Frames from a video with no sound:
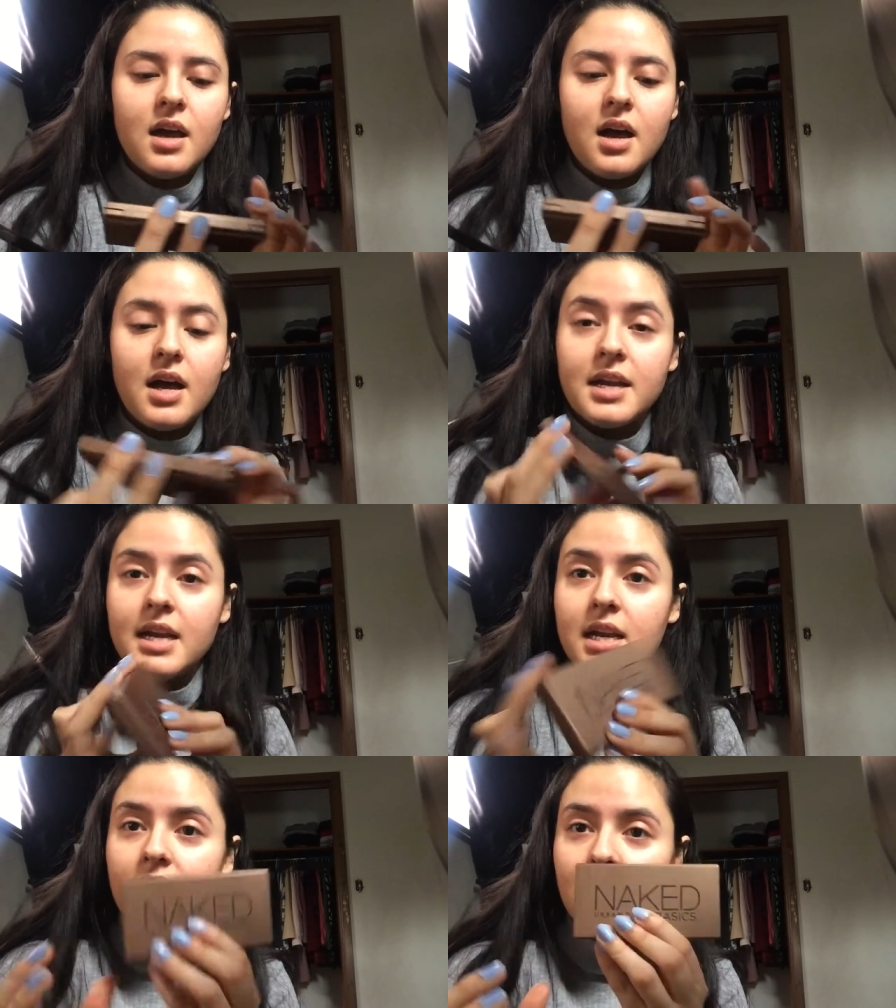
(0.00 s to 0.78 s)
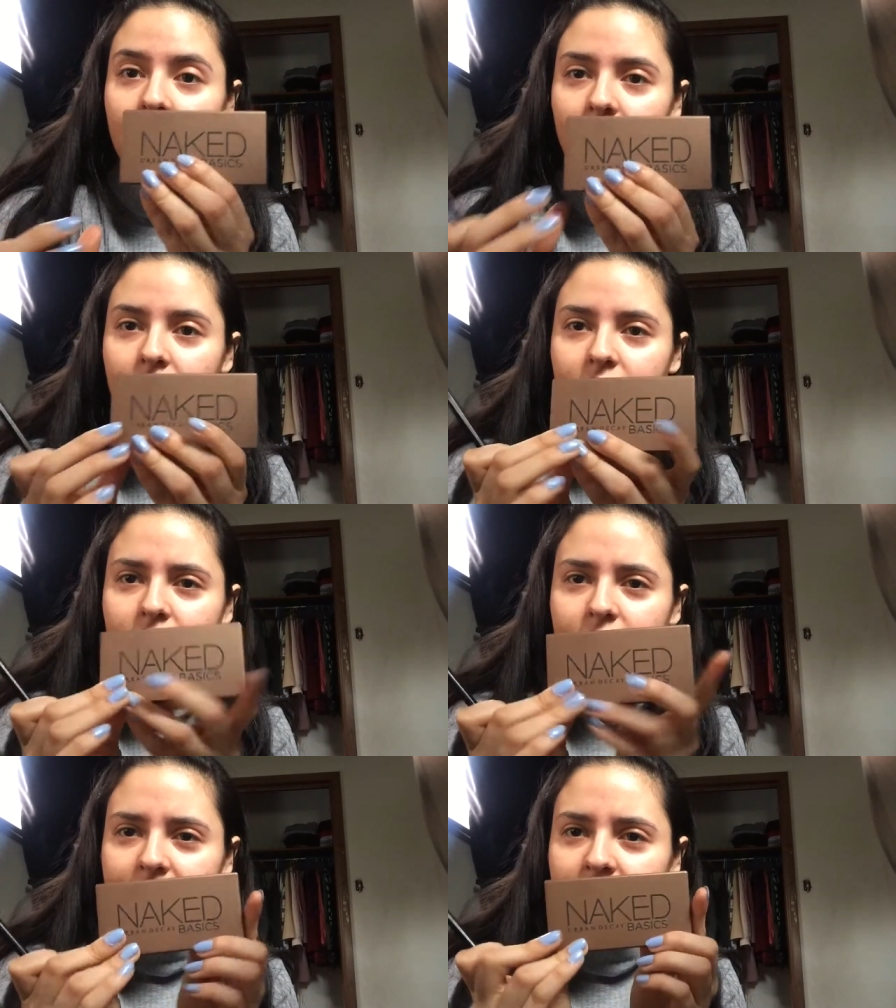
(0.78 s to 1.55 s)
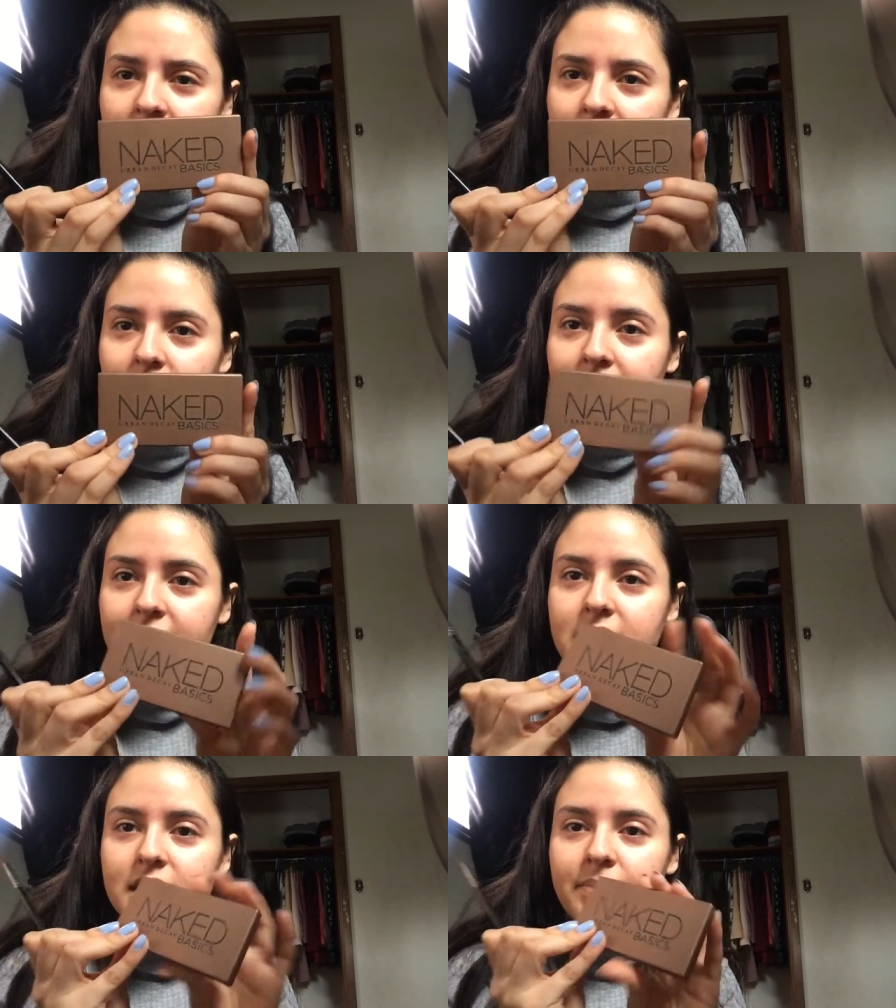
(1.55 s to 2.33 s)
the Naked
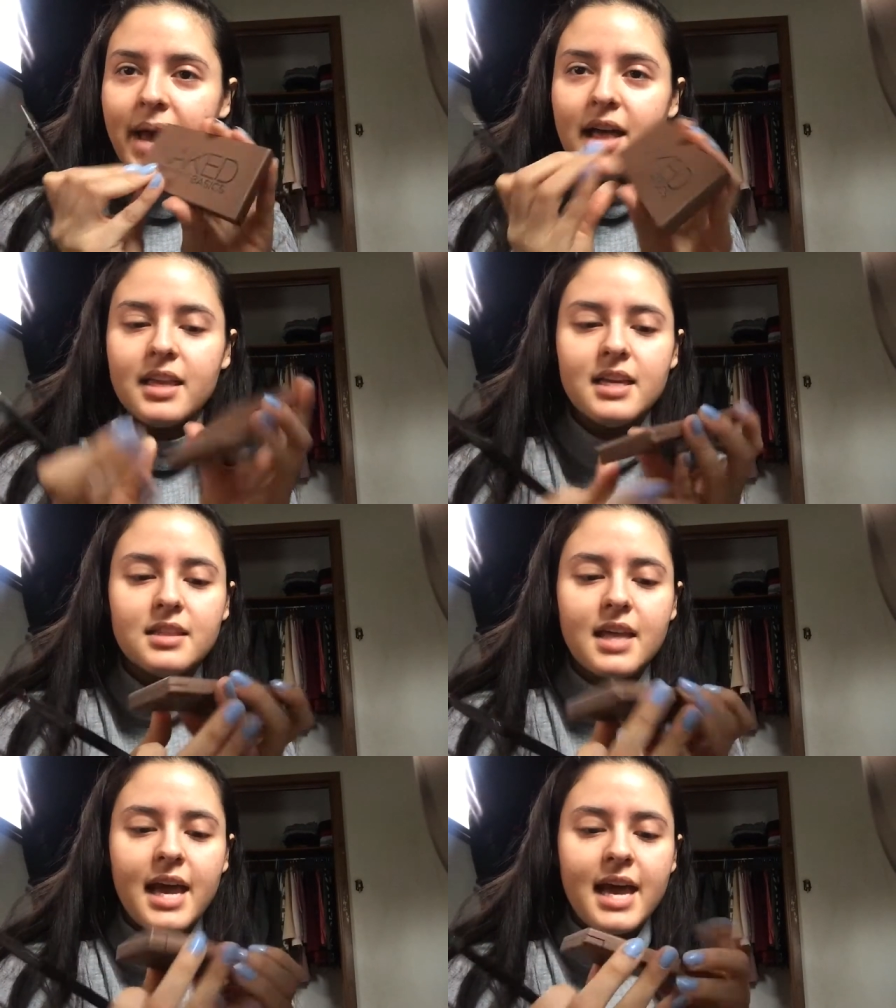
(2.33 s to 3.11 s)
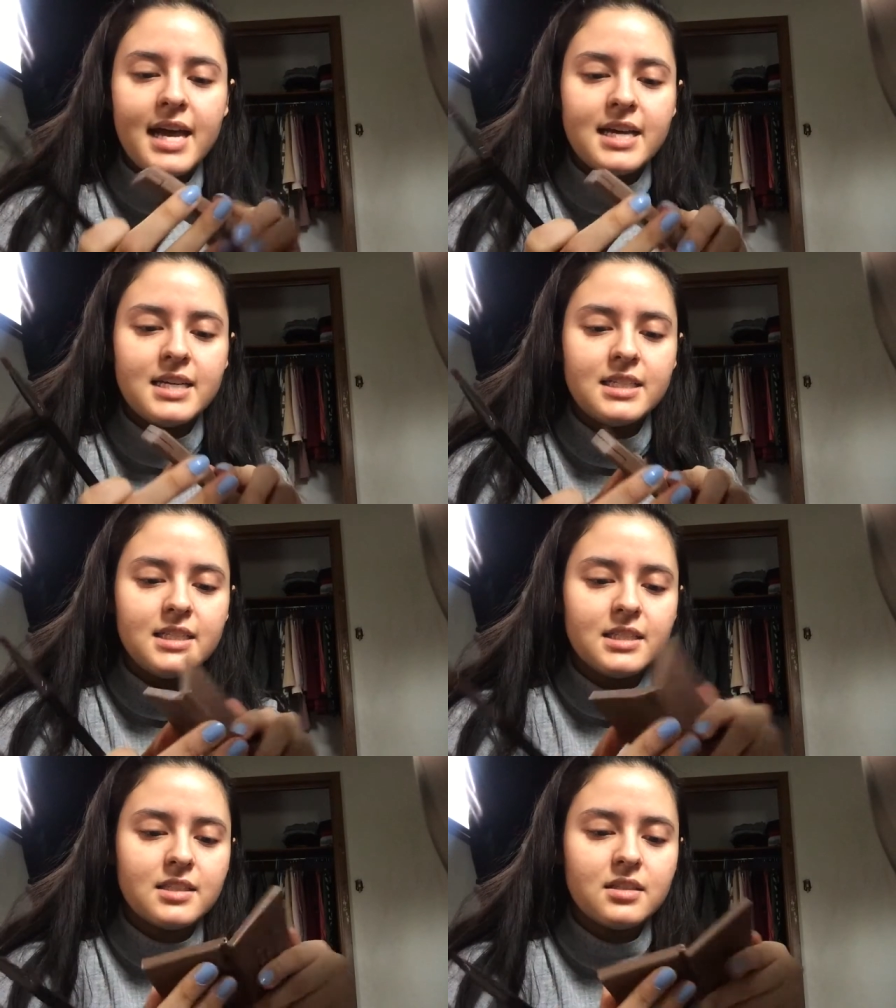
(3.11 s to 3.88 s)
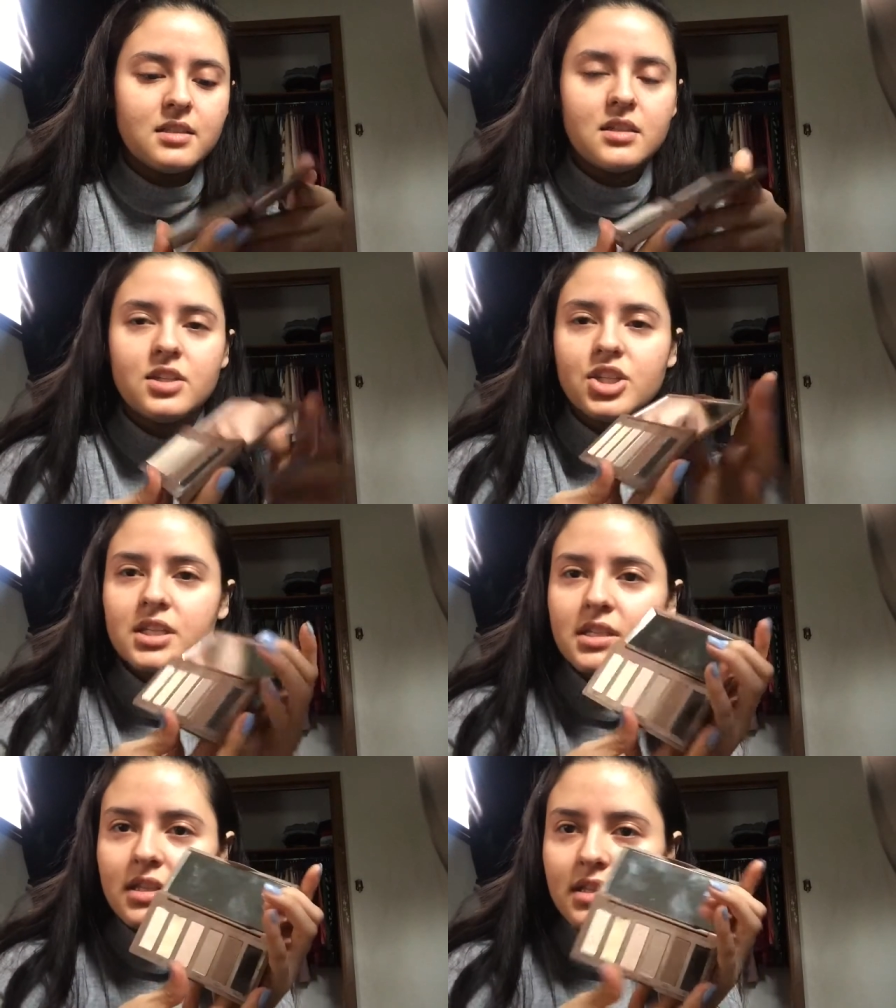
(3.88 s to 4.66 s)
Basics palette that has
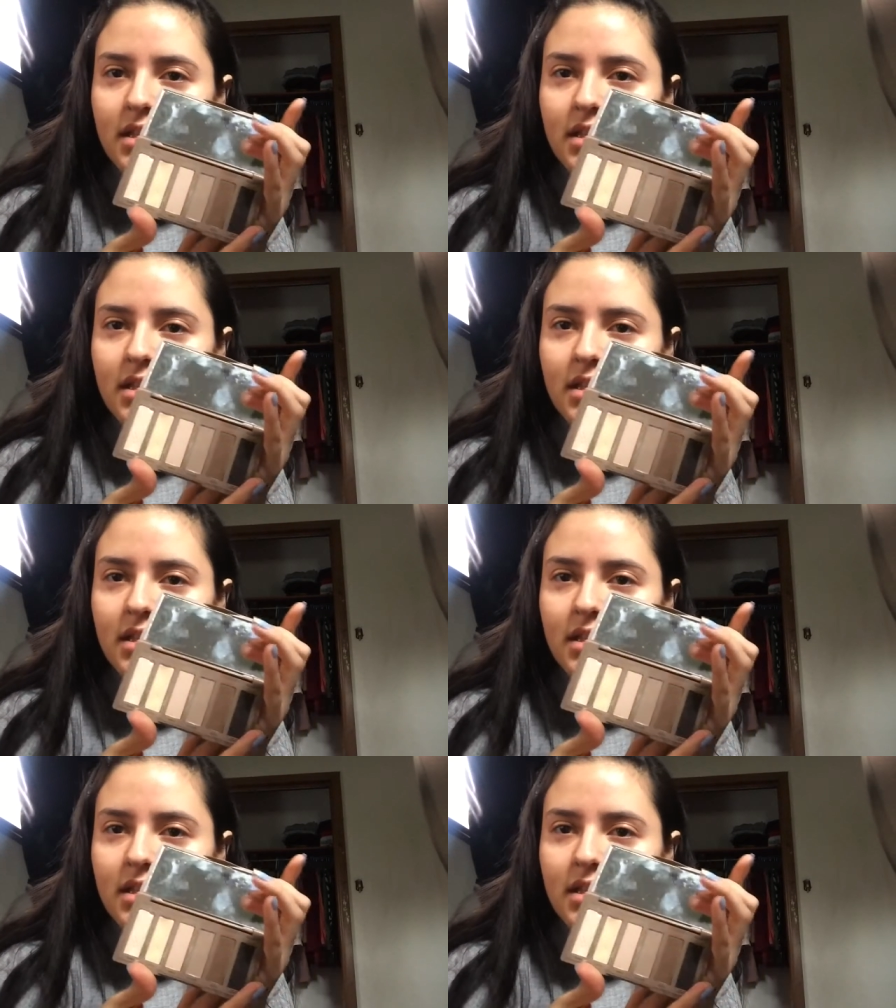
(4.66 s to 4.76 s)
just